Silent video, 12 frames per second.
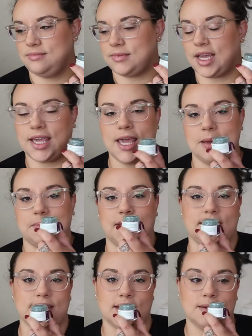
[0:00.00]
I can't
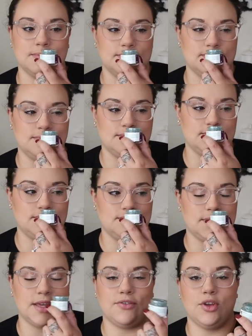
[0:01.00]
place it.
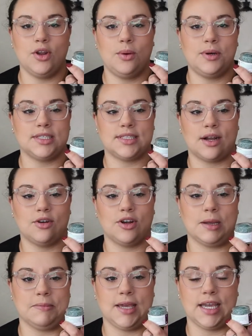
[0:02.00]
If you know what sour
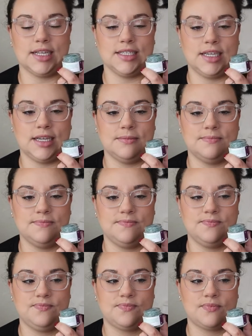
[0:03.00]
grape candy
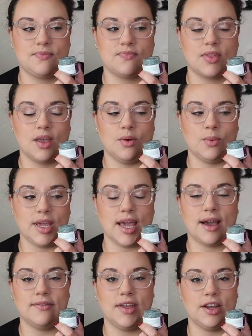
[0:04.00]
we
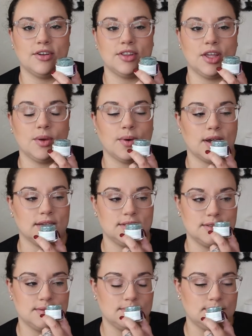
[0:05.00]
have here in the
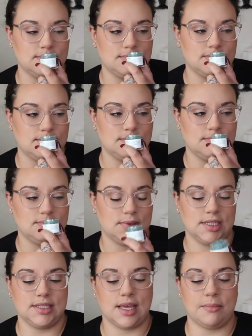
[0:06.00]
US,
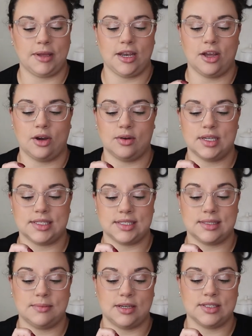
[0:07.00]
please let me know because
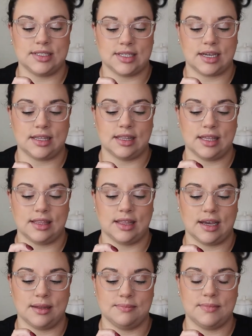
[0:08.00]
it smells exactly like
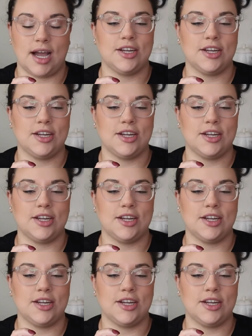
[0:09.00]
that.